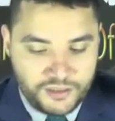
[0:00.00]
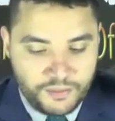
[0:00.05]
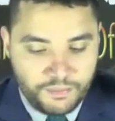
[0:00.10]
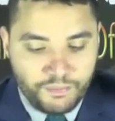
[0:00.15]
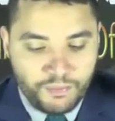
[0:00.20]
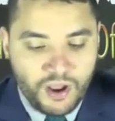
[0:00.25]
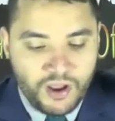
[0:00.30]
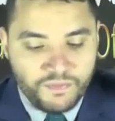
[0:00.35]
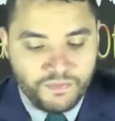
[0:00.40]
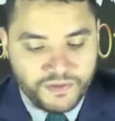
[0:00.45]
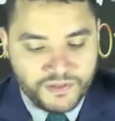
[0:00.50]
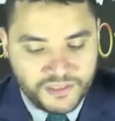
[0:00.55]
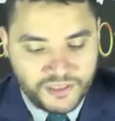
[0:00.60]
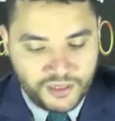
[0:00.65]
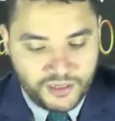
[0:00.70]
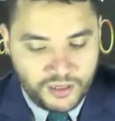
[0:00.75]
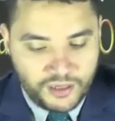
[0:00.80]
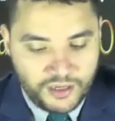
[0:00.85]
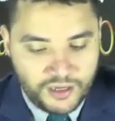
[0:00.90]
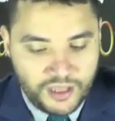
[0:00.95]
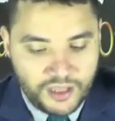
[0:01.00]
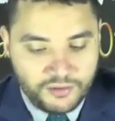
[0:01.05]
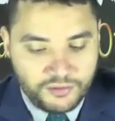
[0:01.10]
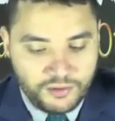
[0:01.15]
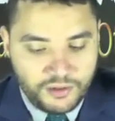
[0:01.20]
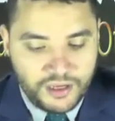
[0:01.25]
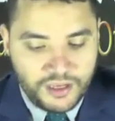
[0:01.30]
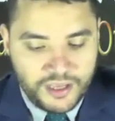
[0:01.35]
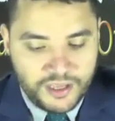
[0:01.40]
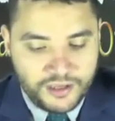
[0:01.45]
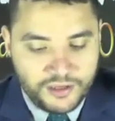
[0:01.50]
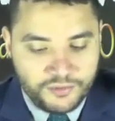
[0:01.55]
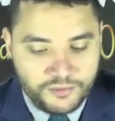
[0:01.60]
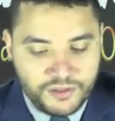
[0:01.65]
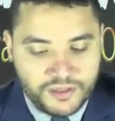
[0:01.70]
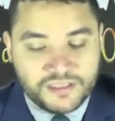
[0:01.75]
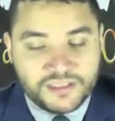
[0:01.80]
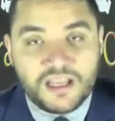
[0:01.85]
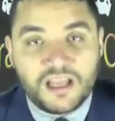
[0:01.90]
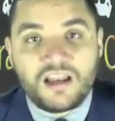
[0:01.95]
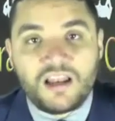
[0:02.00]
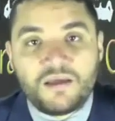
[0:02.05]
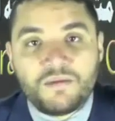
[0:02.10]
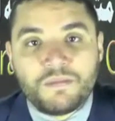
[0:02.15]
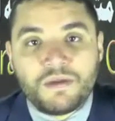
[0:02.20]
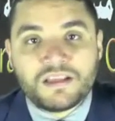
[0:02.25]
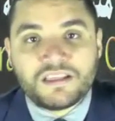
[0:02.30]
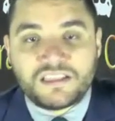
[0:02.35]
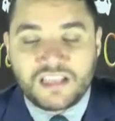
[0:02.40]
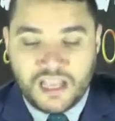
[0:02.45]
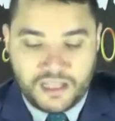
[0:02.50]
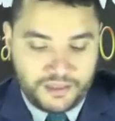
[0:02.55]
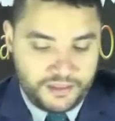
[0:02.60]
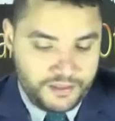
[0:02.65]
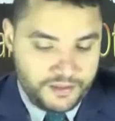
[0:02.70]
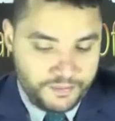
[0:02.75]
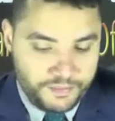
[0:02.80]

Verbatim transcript: the Prophet wasallam said,